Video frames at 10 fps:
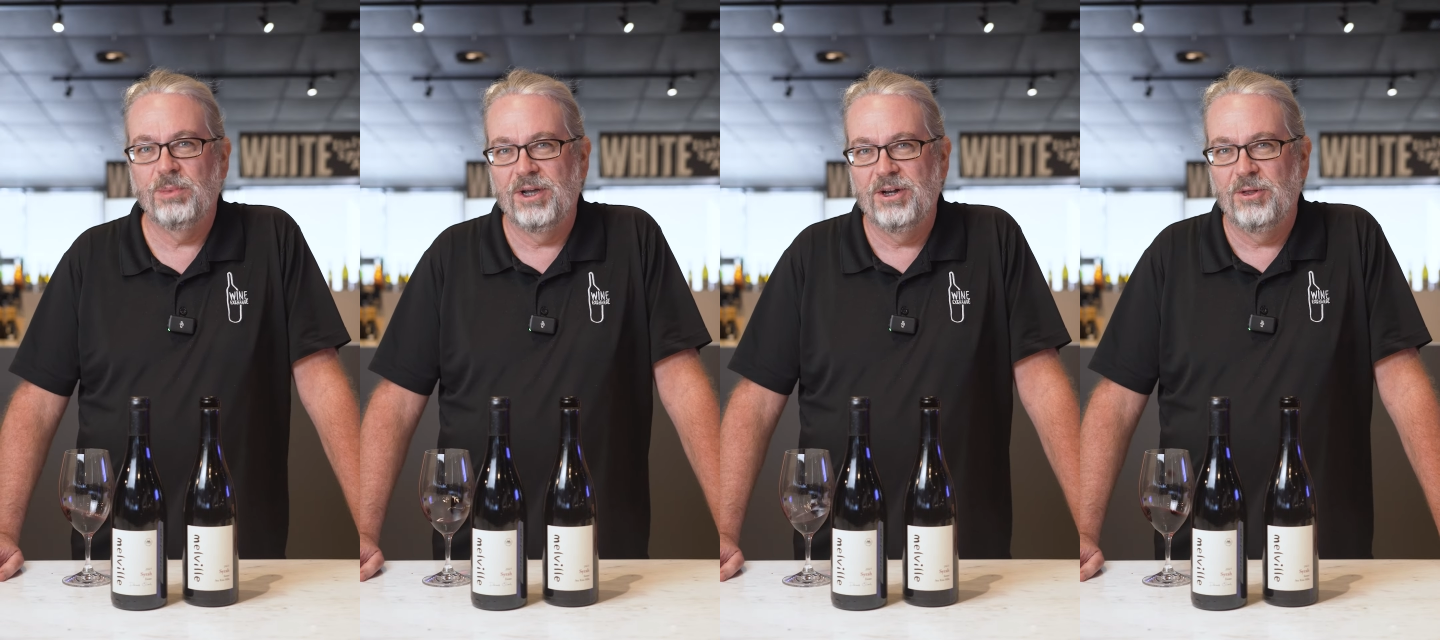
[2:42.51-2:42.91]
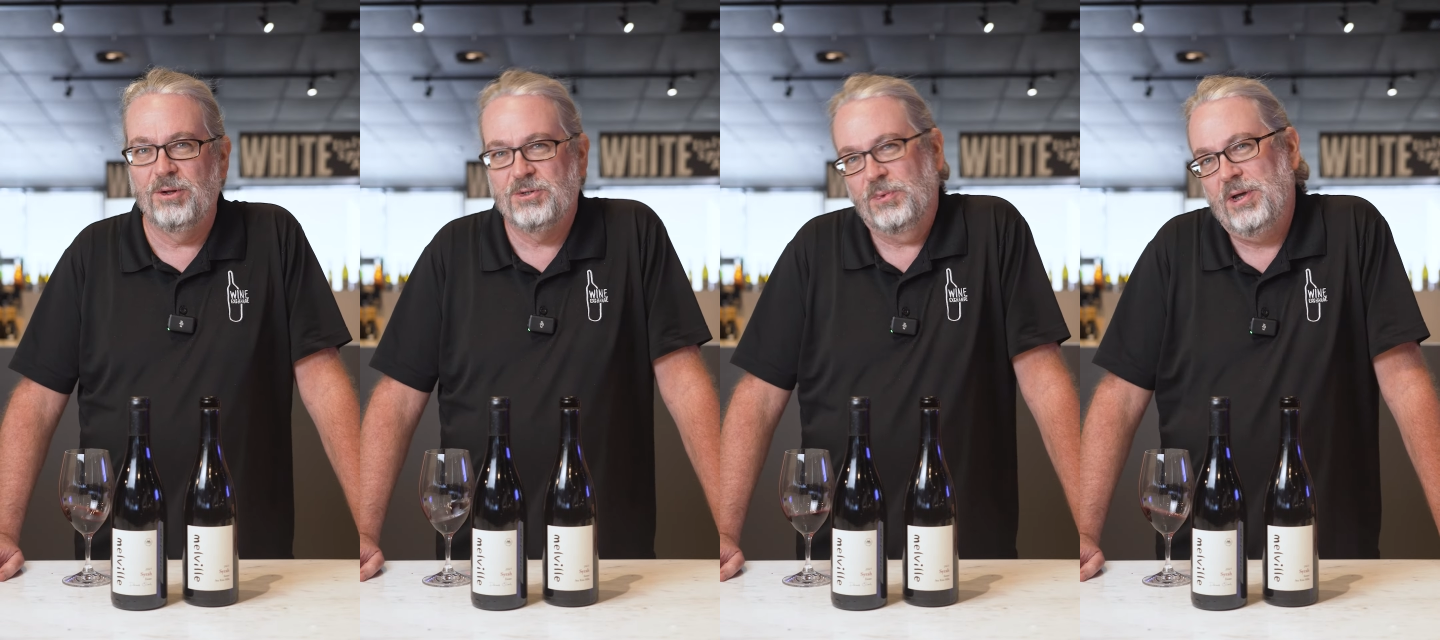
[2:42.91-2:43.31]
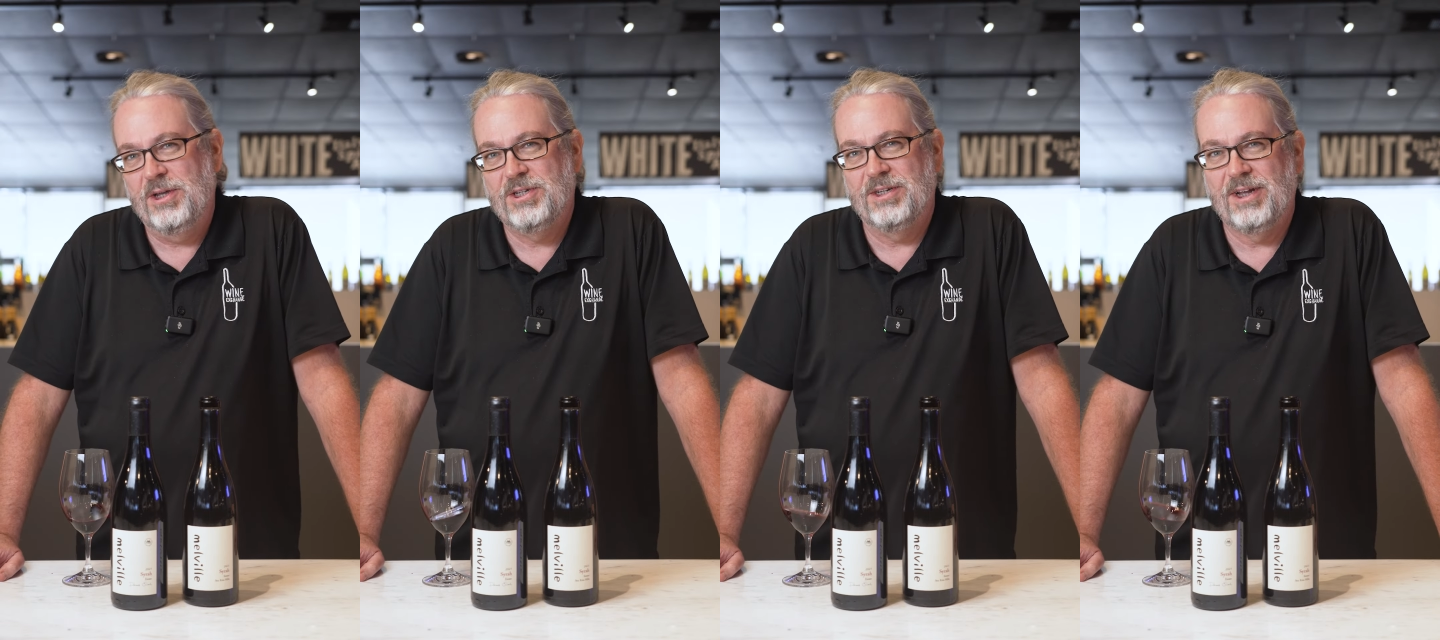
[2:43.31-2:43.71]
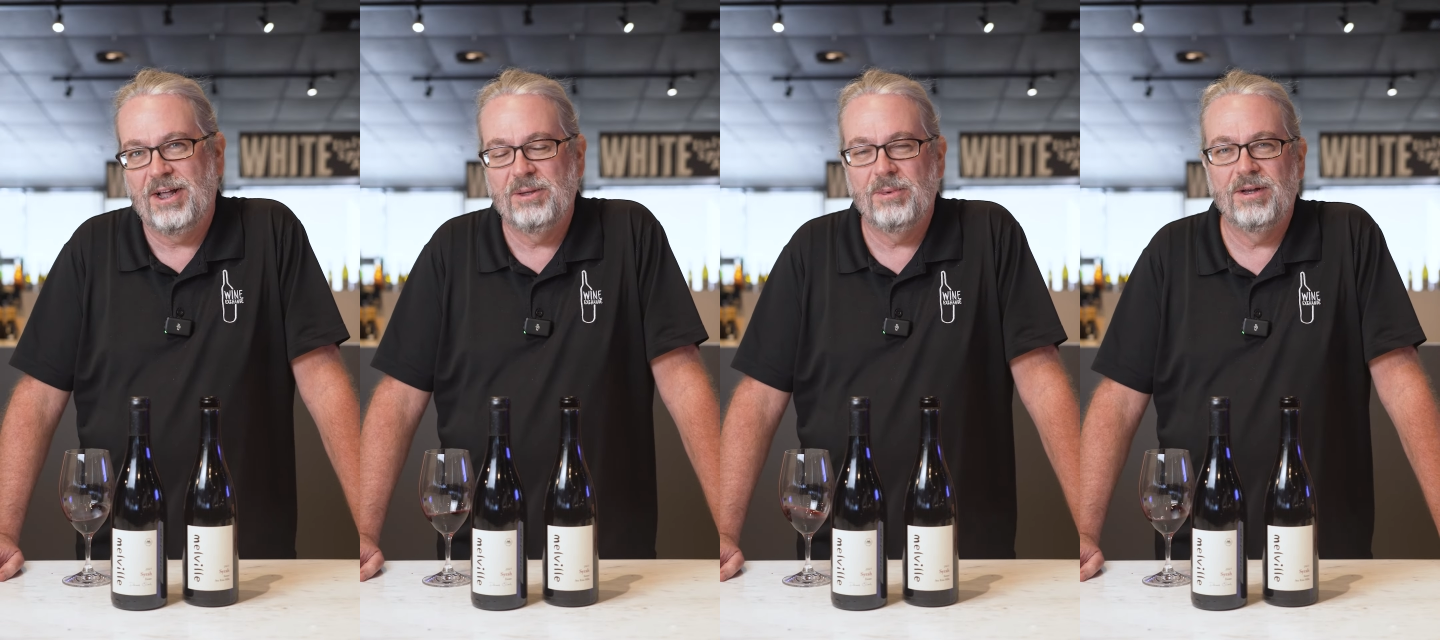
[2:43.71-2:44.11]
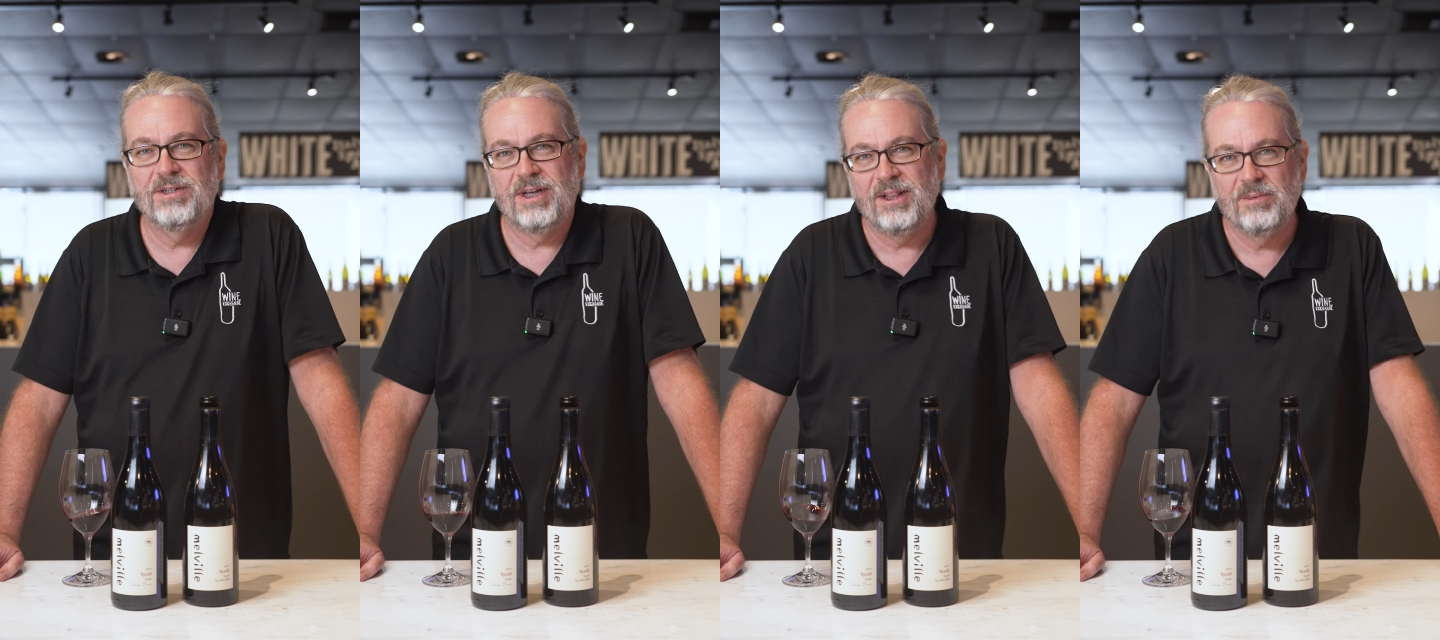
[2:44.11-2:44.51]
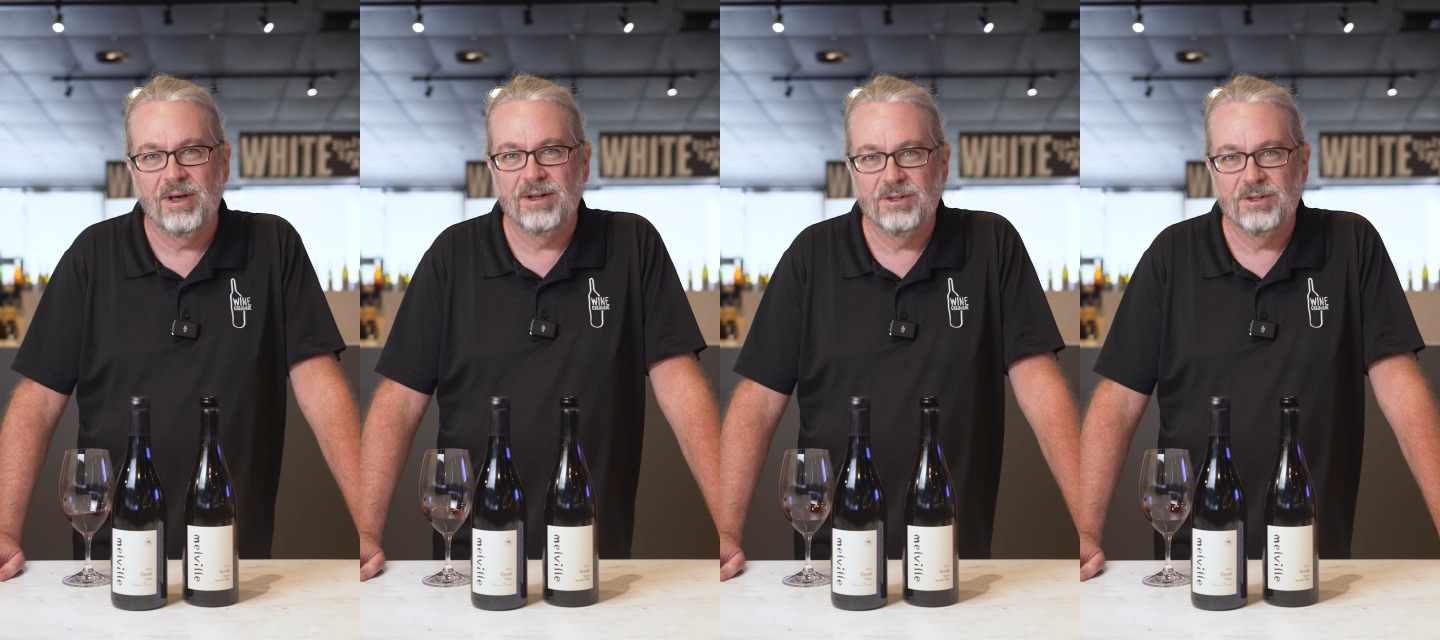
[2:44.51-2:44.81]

but you know, there's a reason Allemand is Allemand.